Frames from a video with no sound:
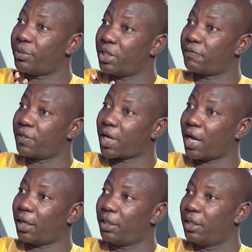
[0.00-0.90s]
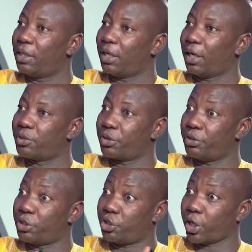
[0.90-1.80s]
these physical
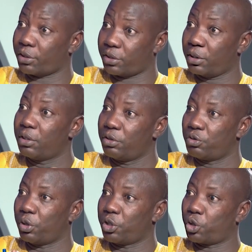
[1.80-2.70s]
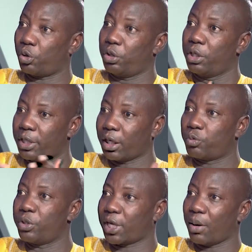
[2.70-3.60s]
security checks to ensure that
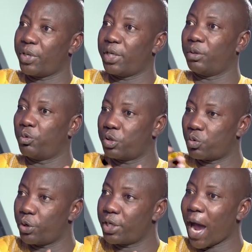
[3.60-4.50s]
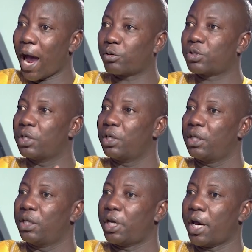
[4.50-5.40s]
who is coming in, who is going out,
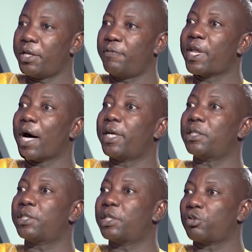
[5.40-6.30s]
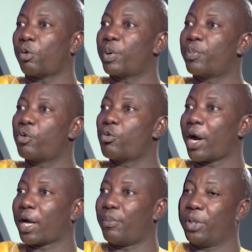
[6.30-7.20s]
and even the identities of people who
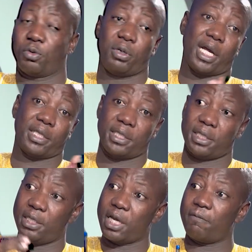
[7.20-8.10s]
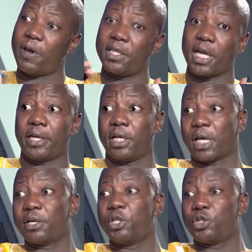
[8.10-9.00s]
are coming, so that in the event that there's
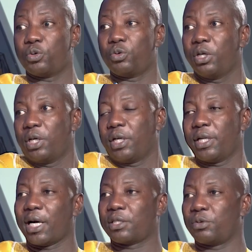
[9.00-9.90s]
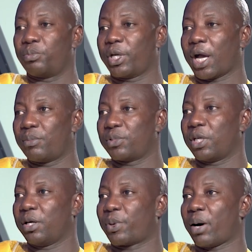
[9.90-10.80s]
an issue, that becomes
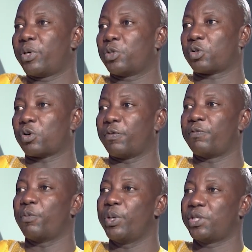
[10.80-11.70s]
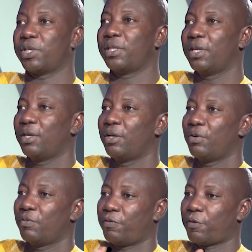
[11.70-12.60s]
a primary source of information
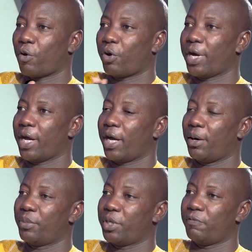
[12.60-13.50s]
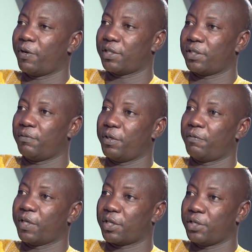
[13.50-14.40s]
for
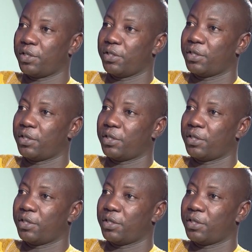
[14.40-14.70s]
investigations.